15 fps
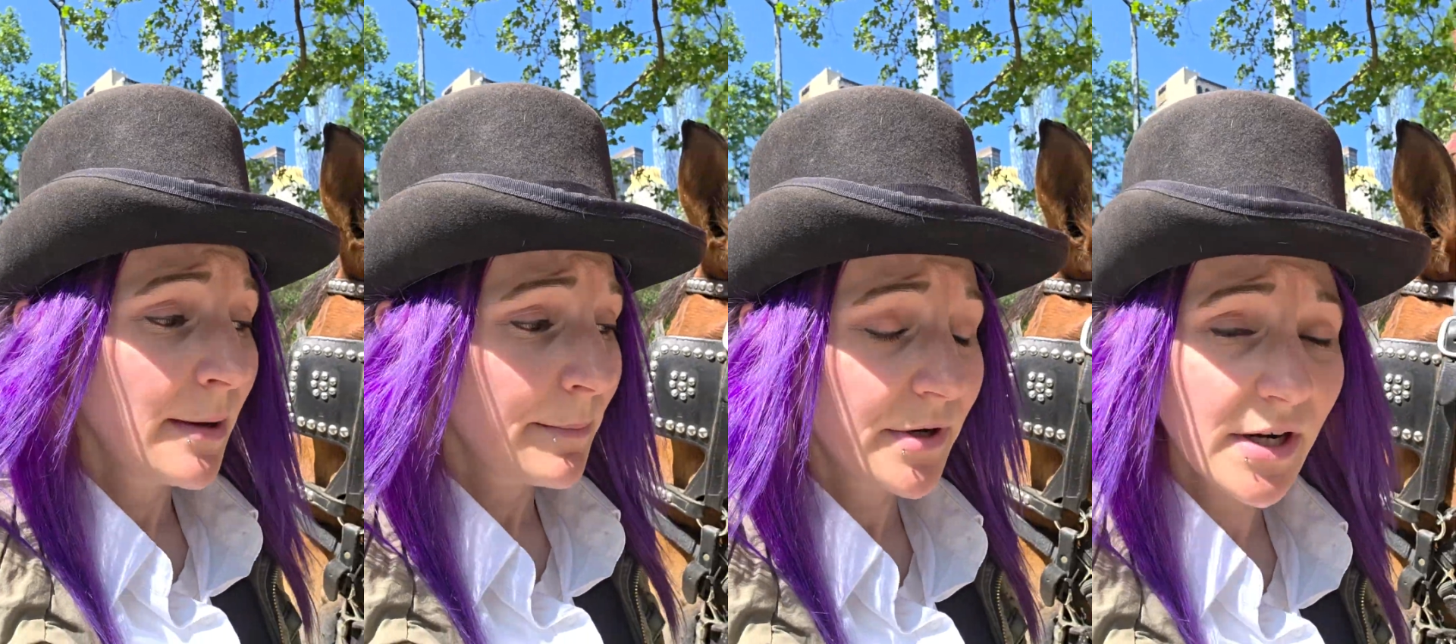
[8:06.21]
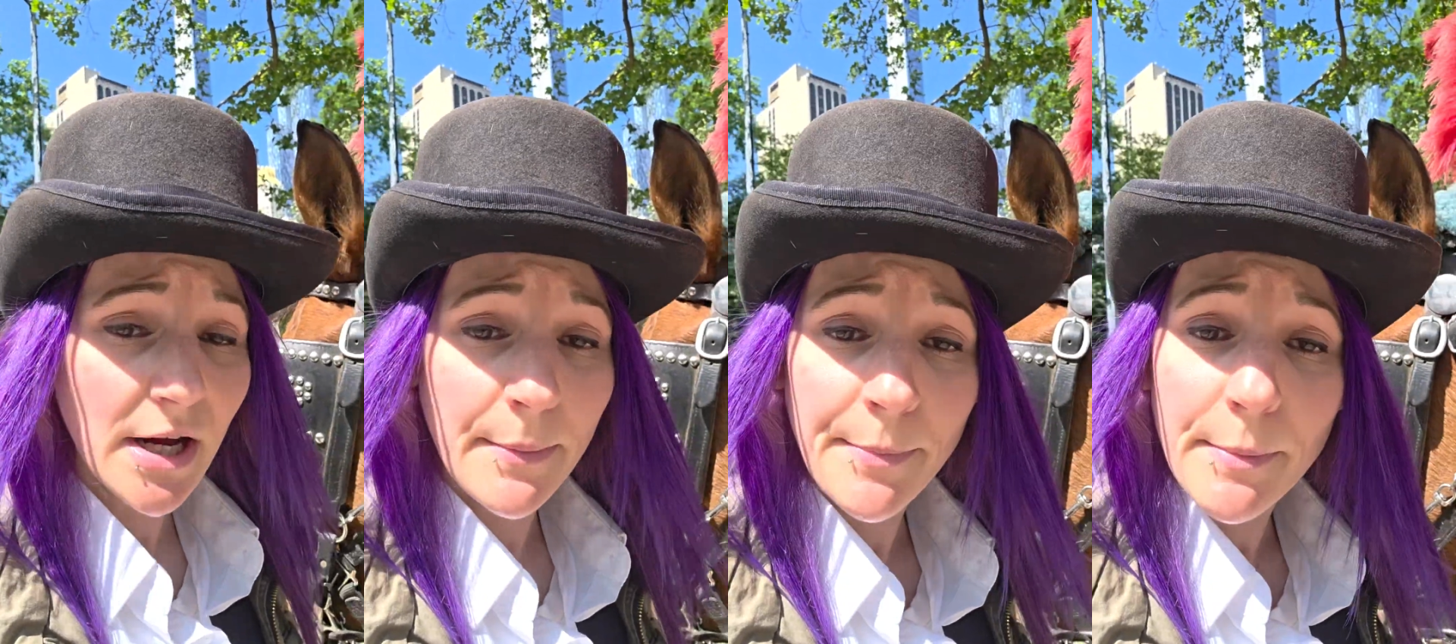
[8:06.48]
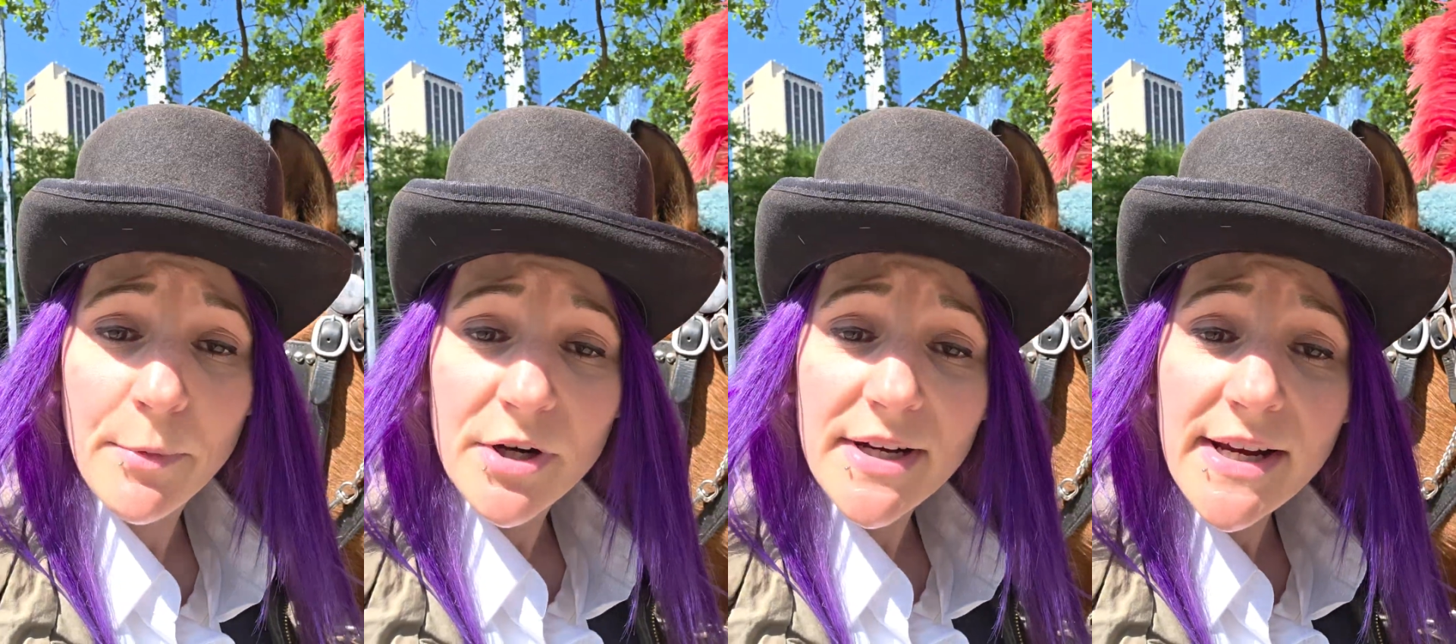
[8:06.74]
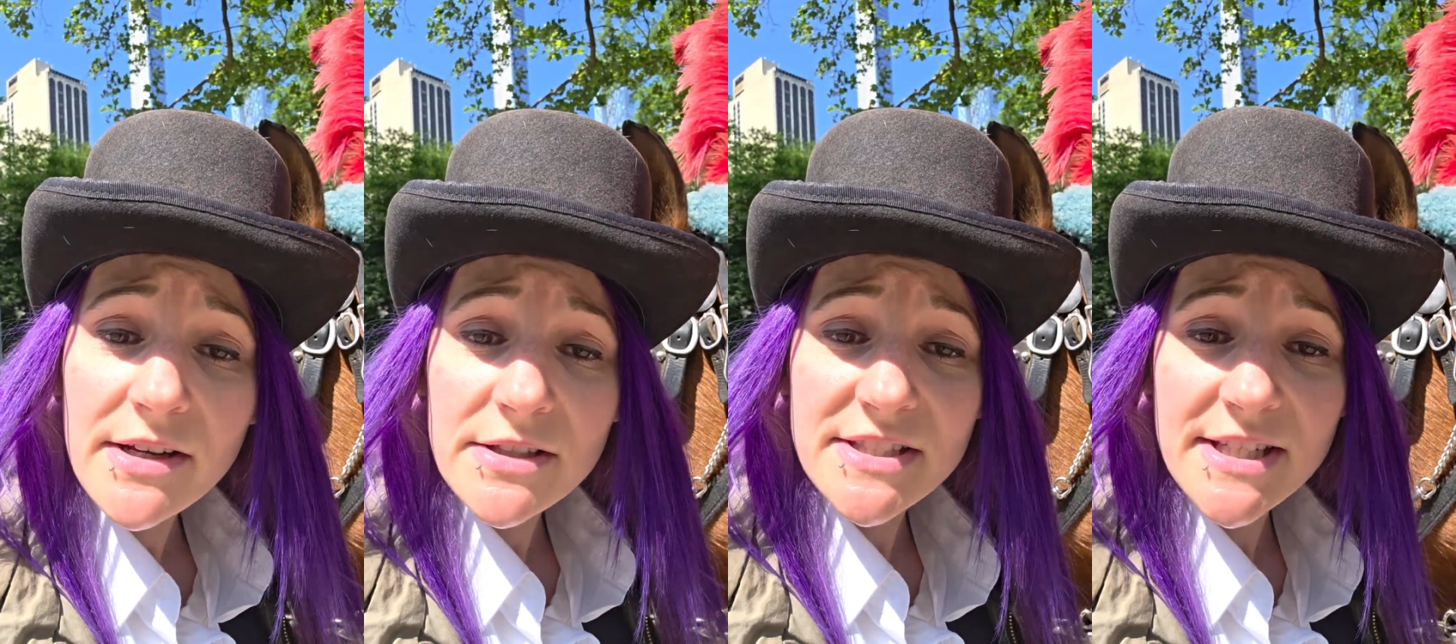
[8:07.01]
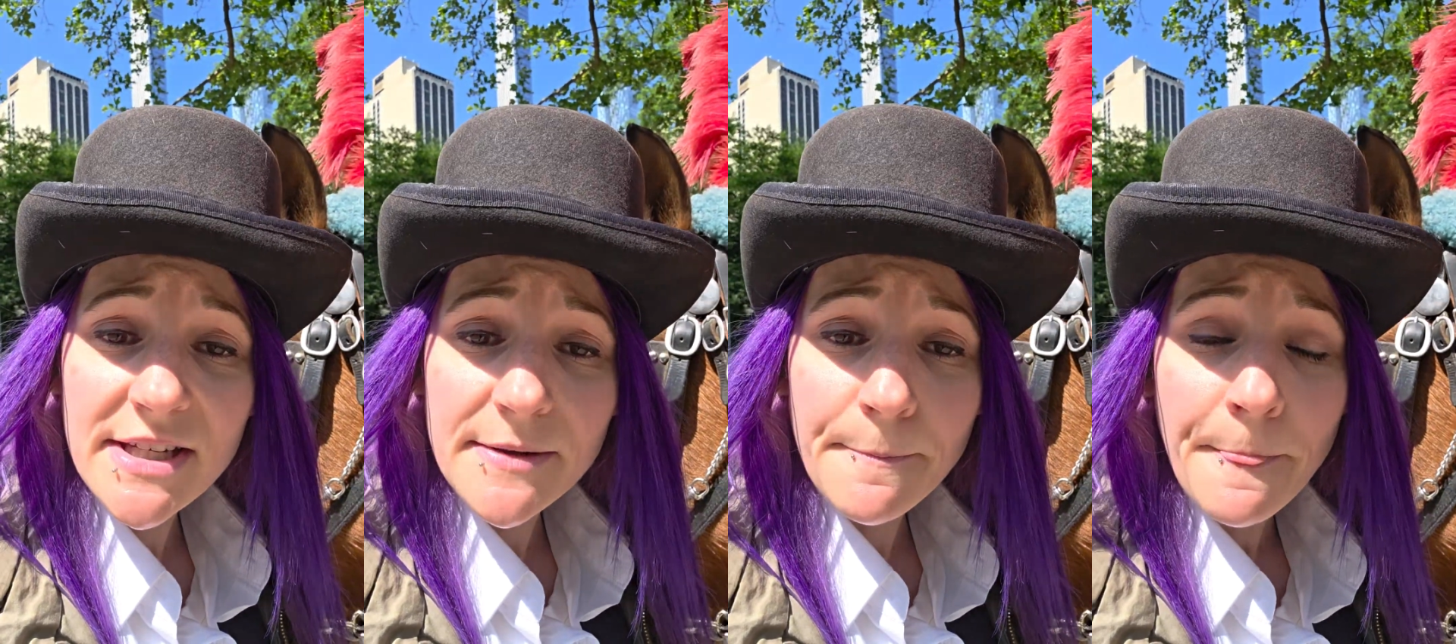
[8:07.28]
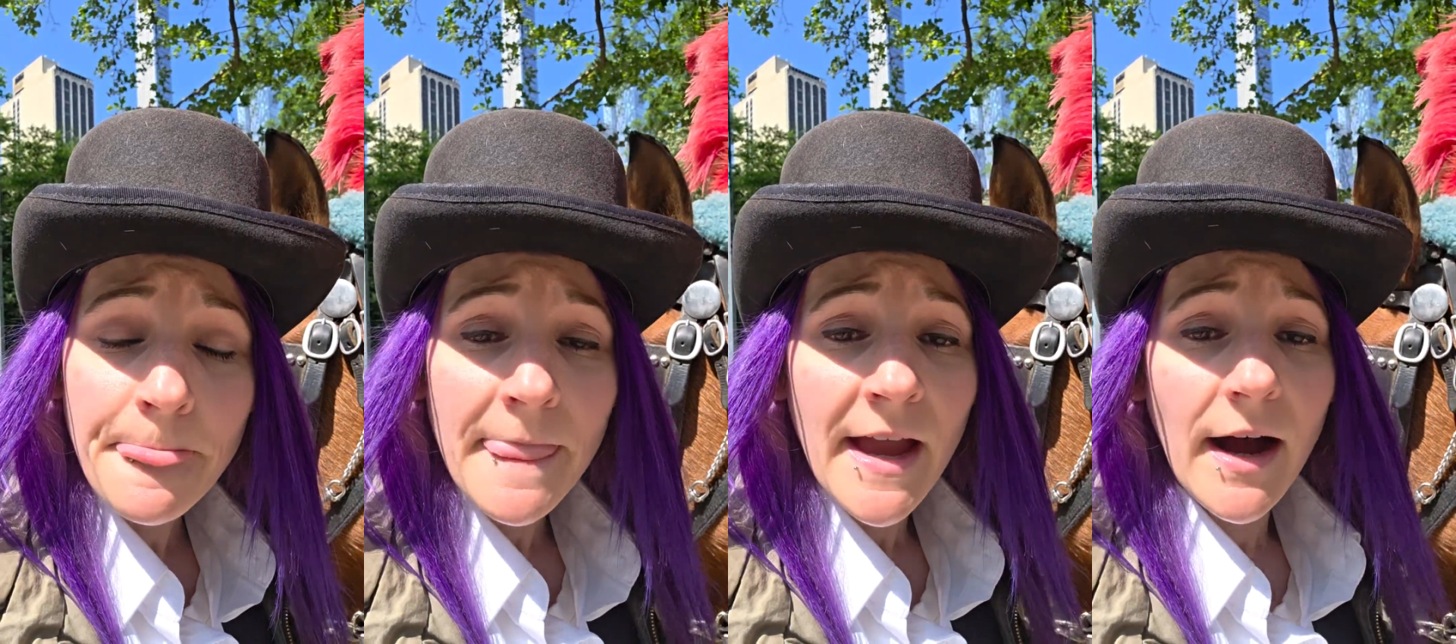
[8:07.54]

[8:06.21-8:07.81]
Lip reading: put a couple more nails in.